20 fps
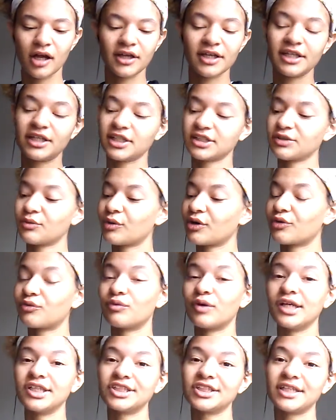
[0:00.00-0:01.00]
He doesn't want to
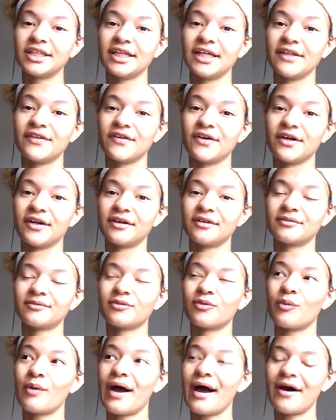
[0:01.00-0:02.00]
rush it either.
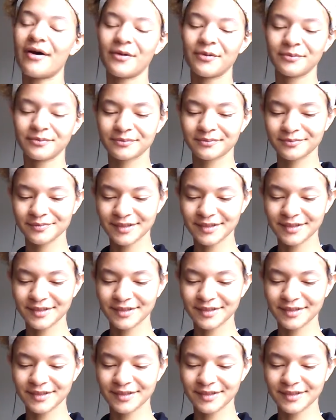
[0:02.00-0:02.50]
Wow.